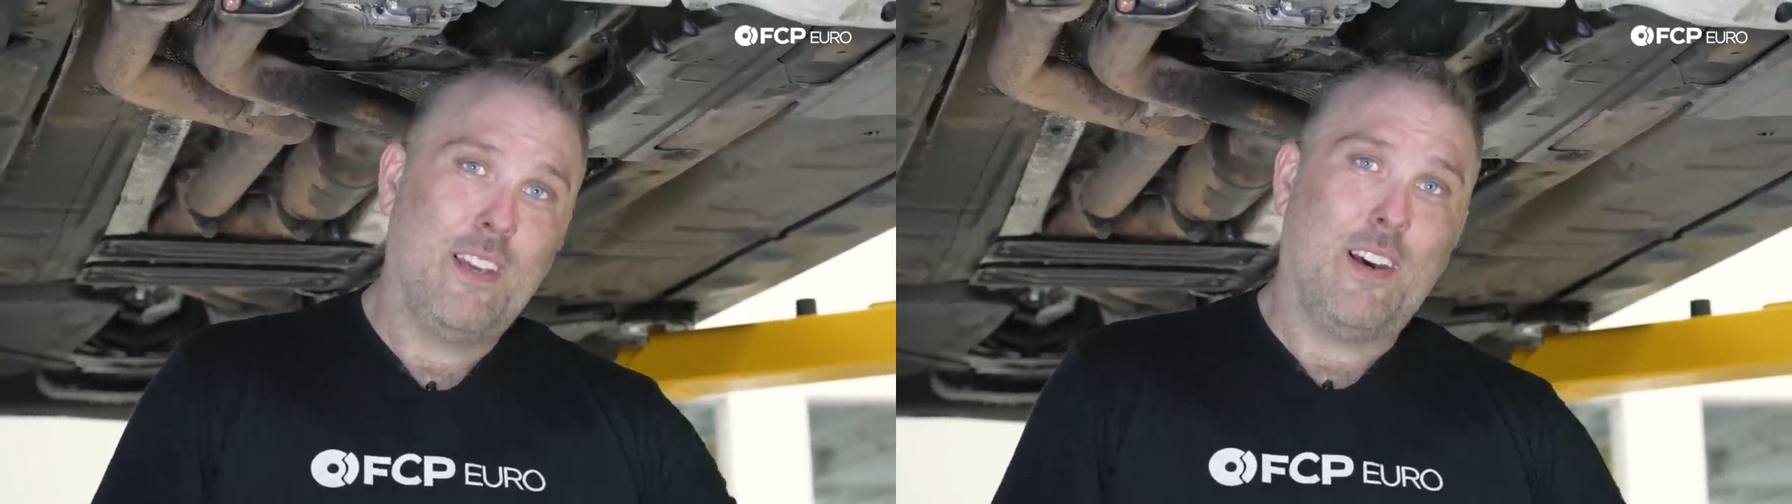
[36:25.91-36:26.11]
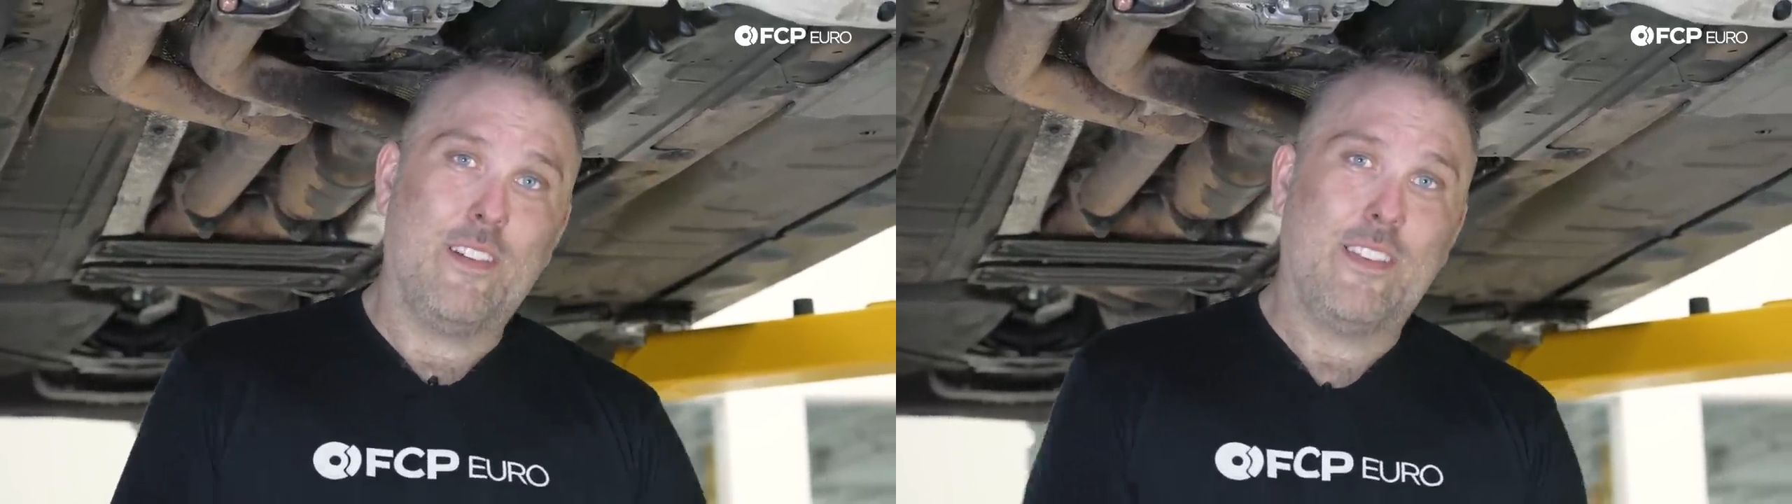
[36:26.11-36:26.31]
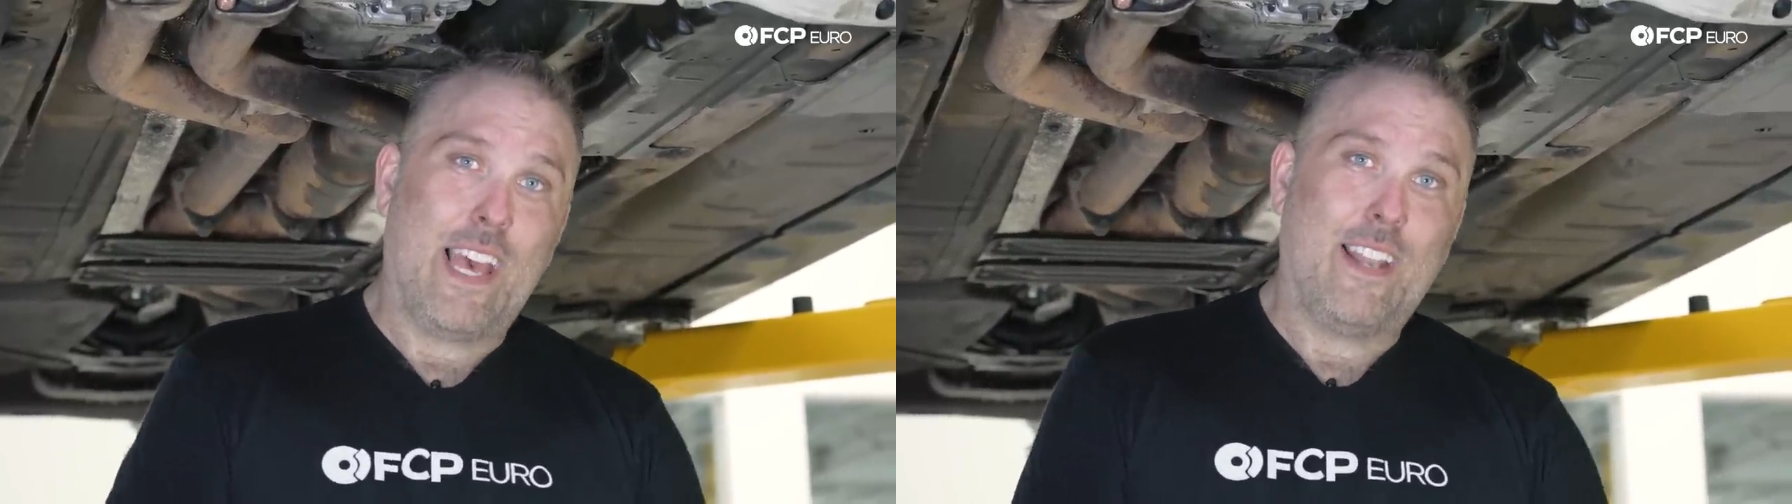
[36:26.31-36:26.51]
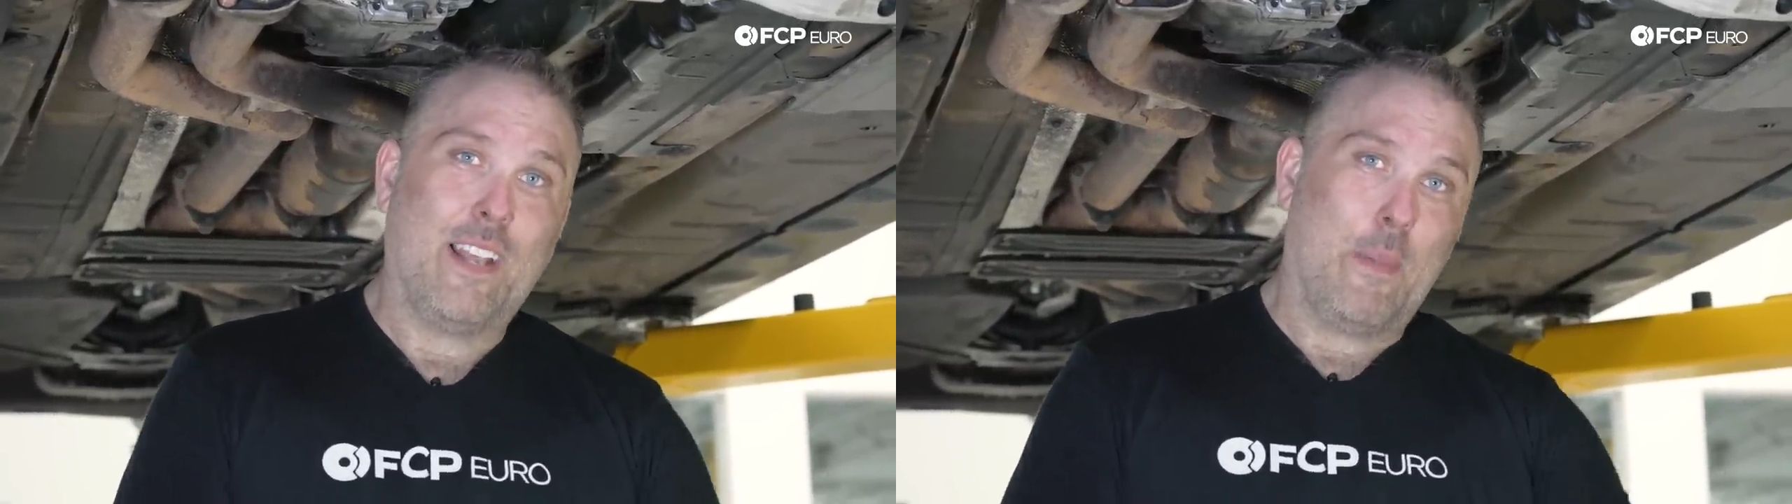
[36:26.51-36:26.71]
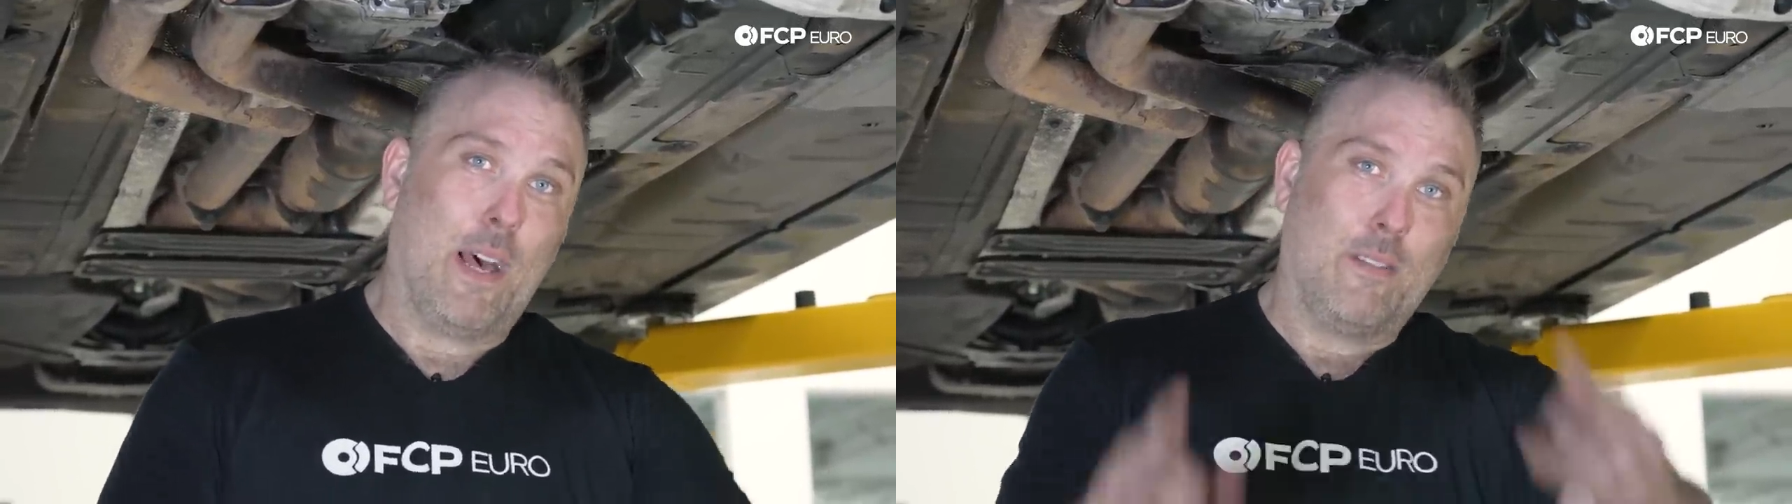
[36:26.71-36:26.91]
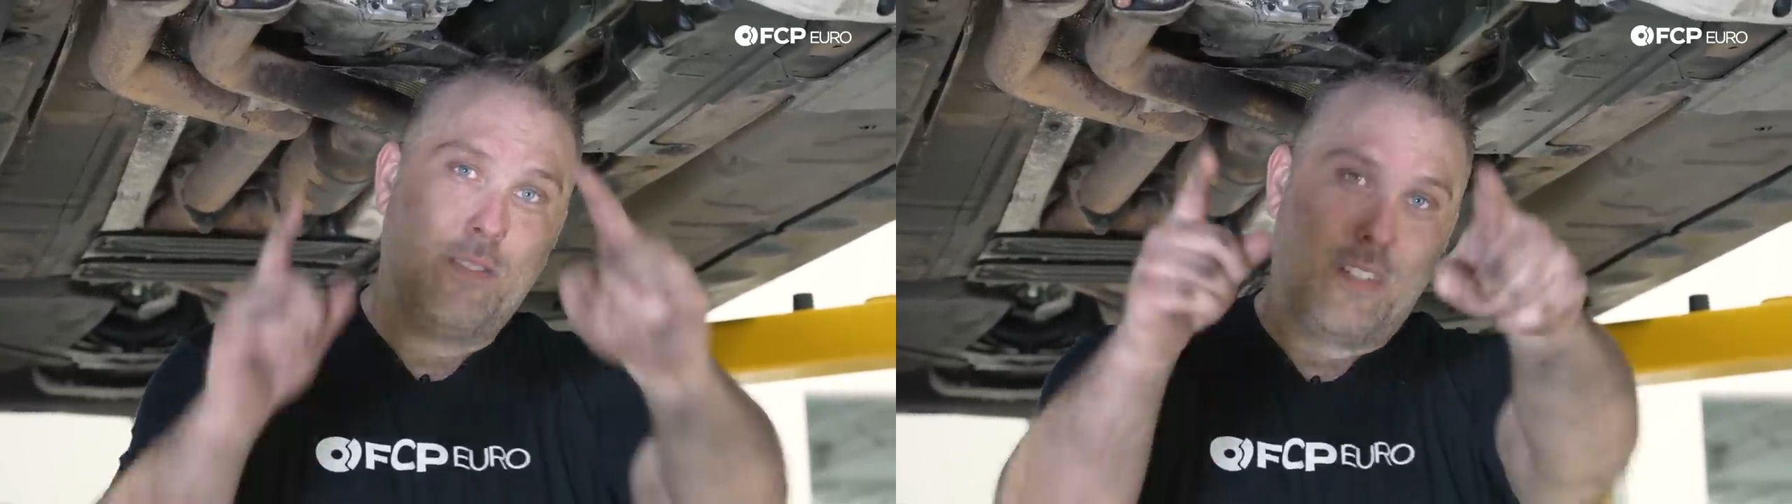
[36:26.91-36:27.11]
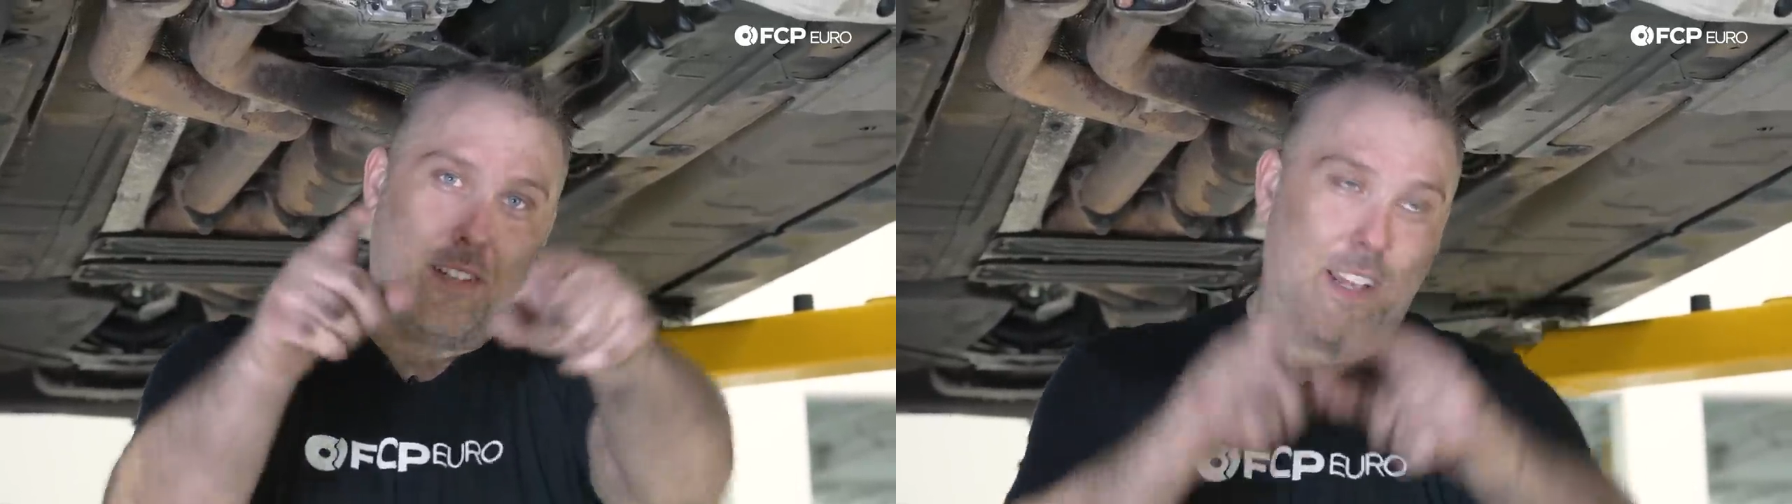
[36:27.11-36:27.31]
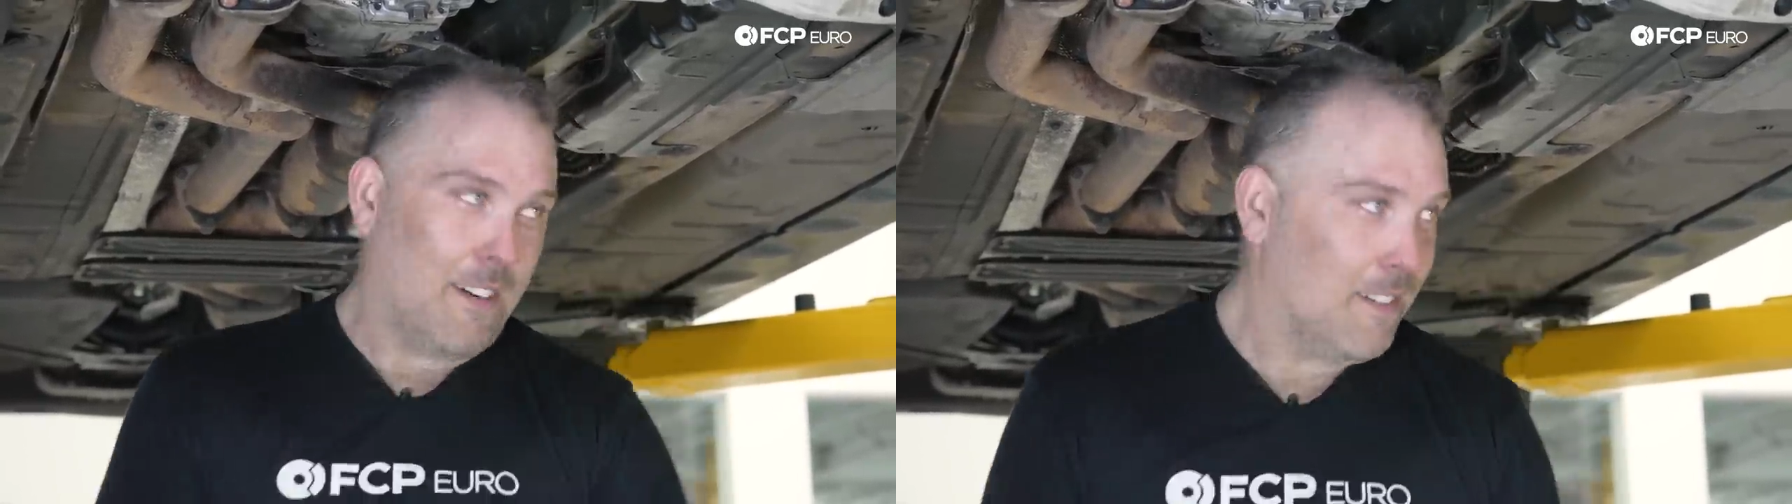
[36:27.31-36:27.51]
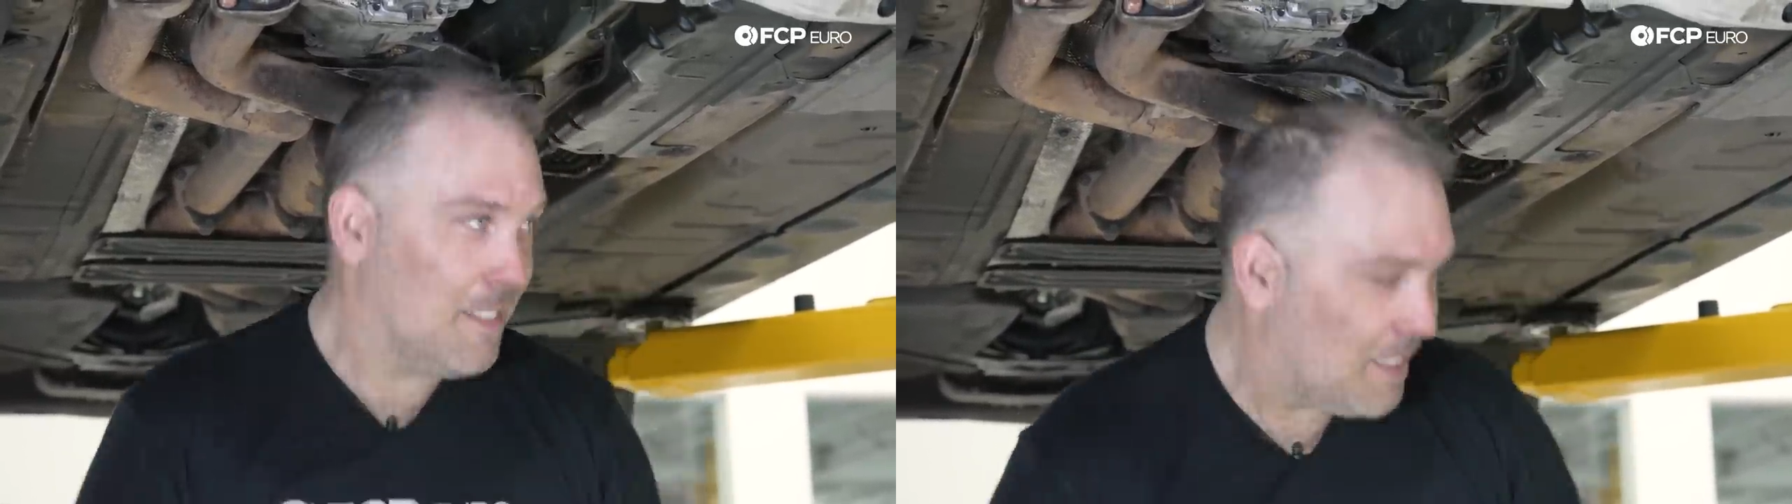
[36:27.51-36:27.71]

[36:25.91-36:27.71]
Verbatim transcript: Other than that, I'm out. See you later.